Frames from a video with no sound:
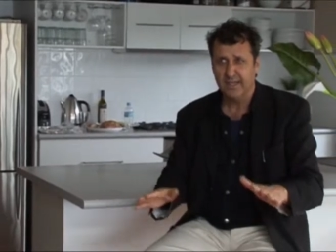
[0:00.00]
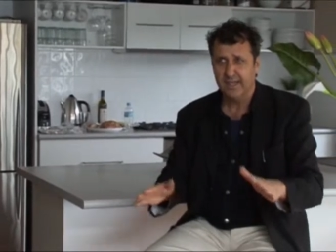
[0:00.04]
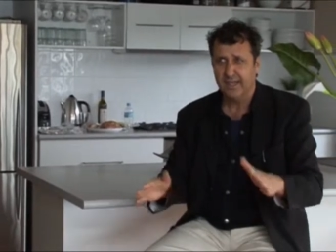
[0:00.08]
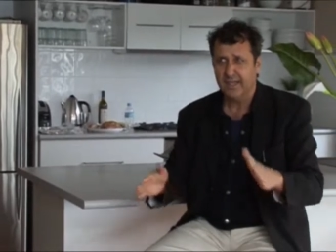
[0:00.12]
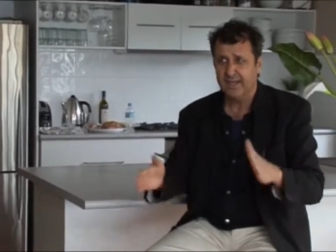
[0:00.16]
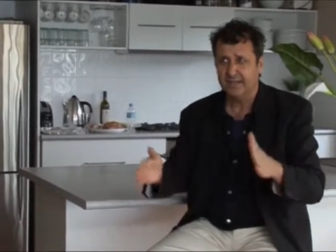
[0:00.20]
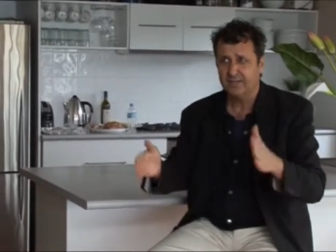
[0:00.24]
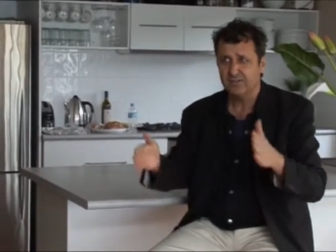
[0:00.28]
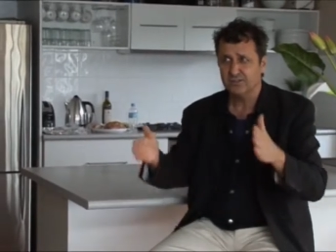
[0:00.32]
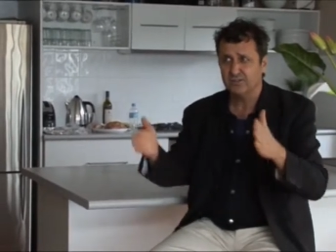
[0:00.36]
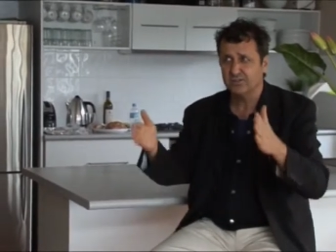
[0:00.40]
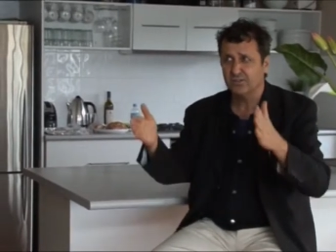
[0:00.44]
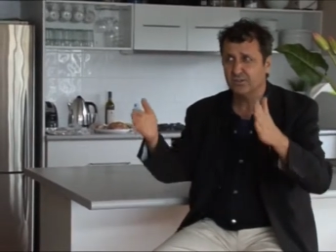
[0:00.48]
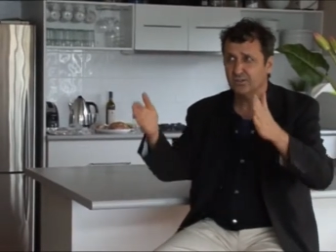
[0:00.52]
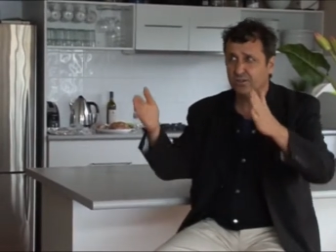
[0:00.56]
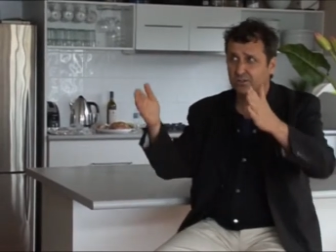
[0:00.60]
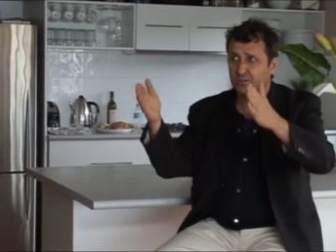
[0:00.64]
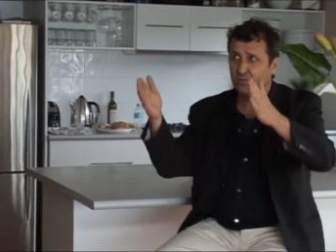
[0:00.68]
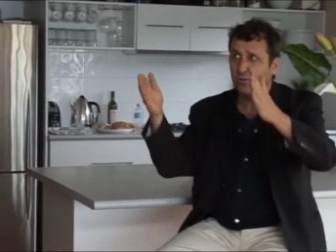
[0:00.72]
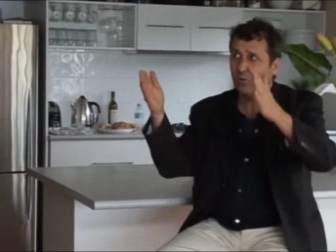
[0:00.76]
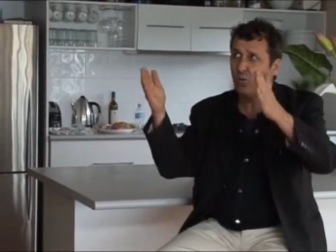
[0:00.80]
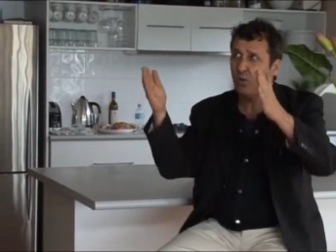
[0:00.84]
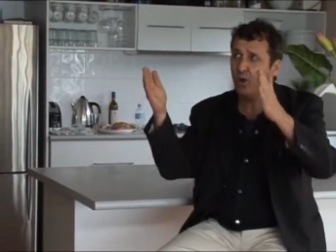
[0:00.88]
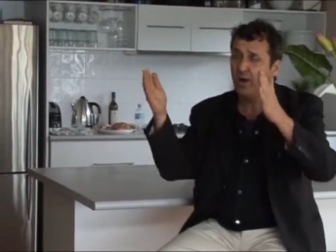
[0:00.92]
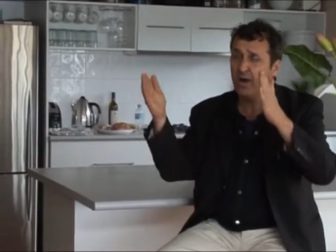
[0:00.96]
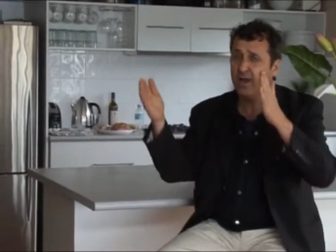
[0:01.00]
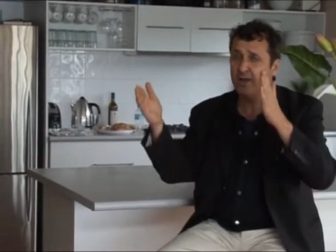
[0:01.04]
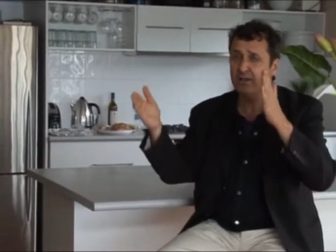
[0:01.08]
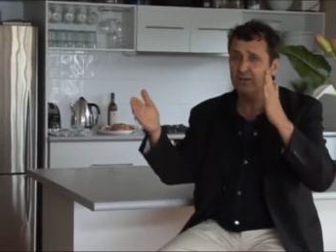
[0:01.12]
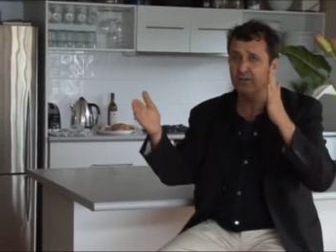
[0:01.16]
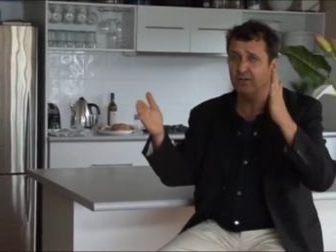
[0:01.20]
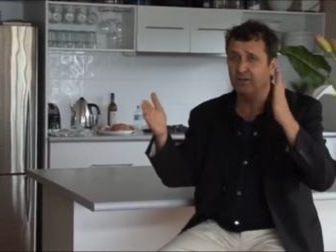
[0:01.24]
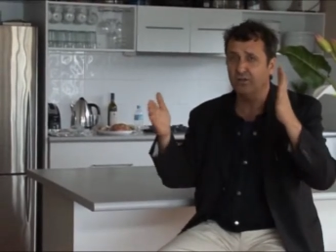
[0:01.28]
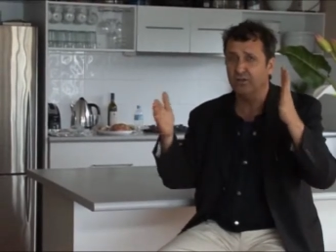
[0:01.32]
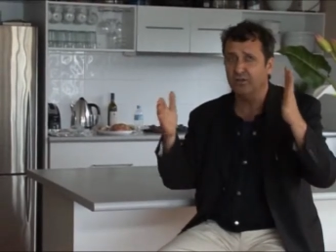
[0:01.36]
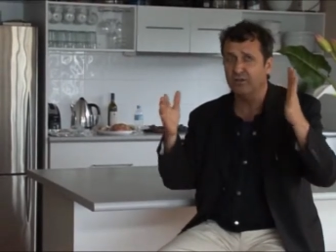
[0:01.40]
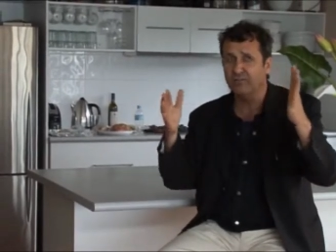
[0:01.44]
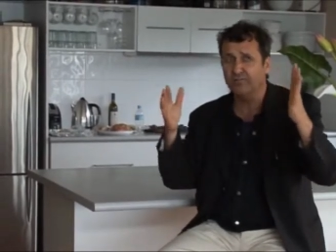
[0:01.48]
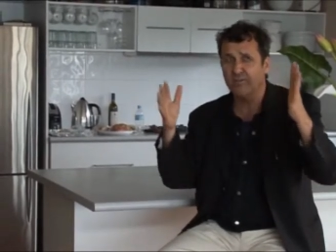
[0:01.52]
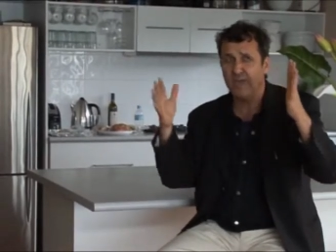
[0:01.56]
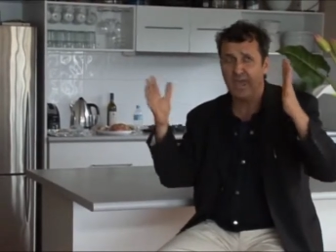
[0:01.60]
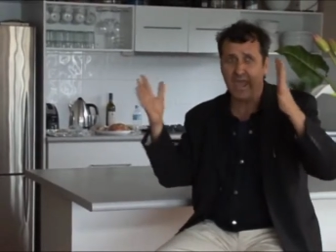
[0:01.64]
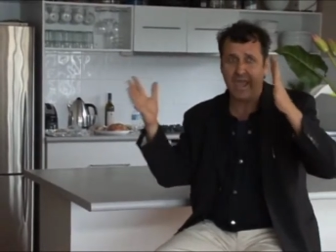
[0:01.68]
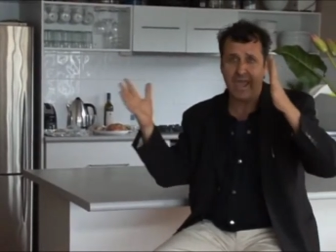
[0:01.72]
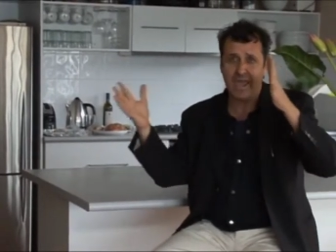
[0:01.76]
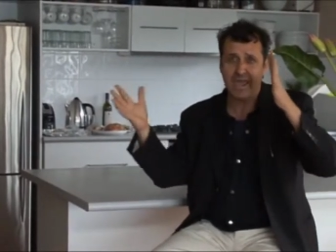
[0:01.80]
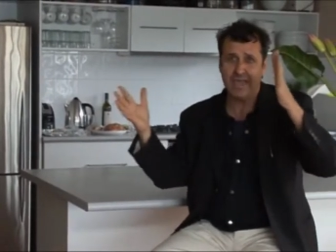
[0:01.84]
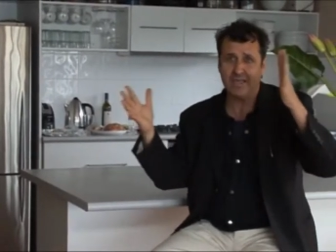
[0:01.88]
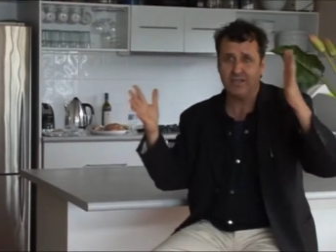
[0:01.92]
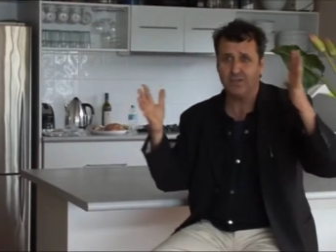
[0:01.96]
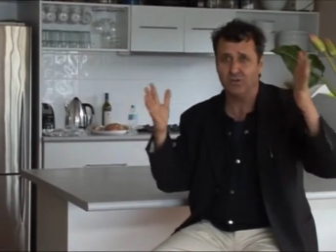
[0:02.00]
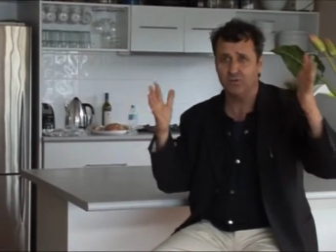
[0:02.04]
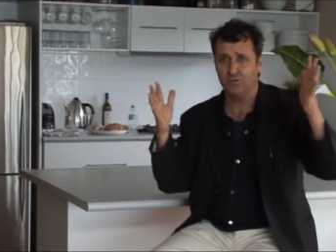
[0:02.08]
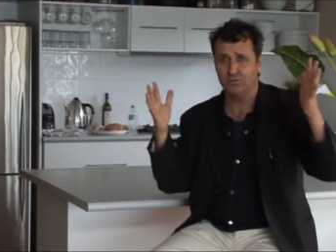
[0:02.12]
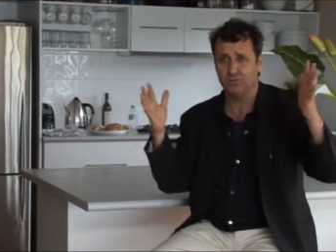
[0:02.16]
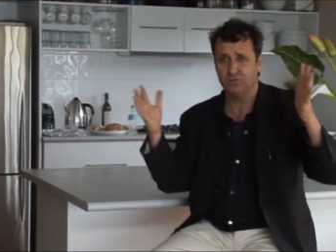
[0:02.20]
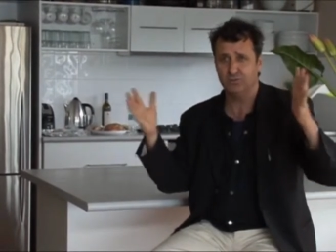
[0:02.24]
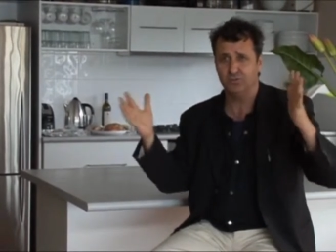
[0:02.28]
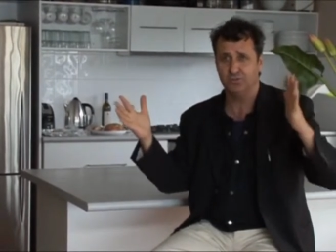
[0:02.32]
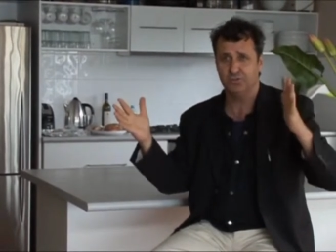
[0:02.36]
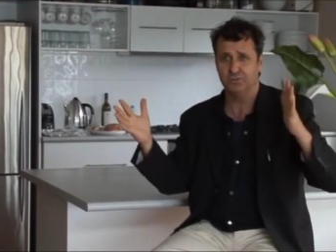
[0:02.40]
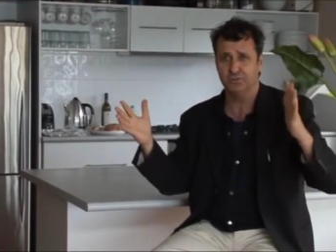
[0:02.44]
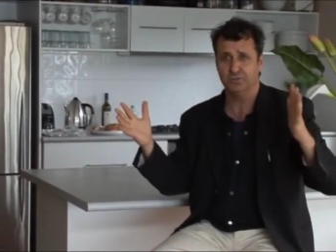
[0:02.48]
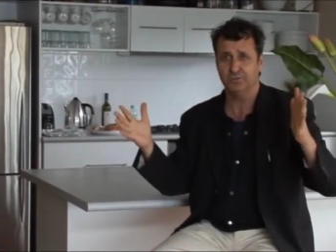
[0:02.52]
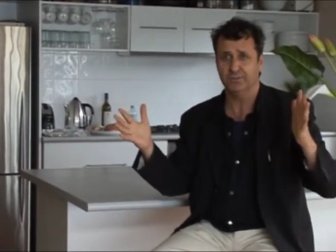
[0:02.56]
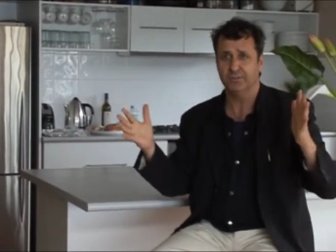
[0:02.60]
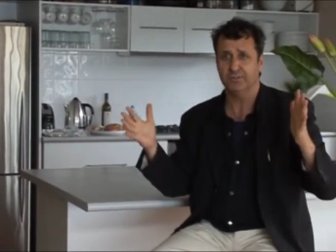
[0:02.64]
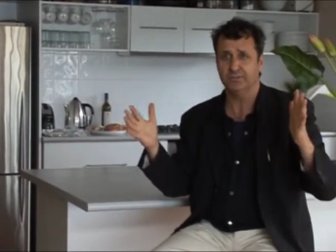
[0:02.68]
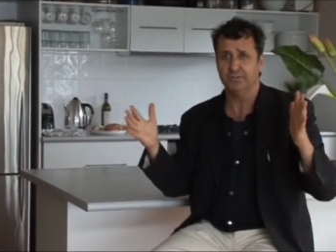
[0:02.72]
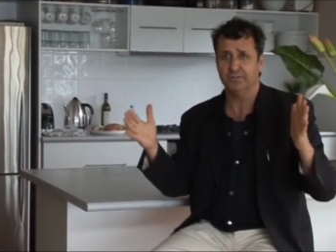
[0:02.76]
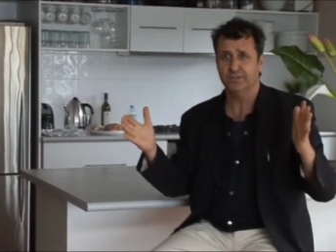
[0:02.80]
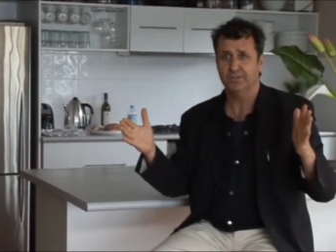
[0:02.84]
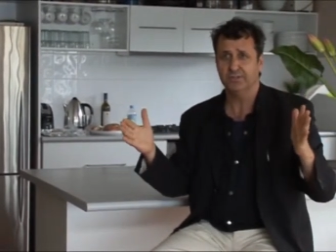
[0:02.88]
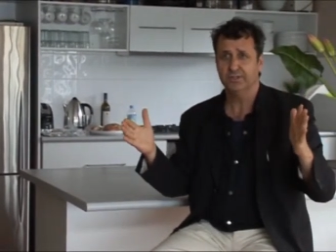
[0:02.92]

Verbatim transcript: and it's got quite a lot of angles to it,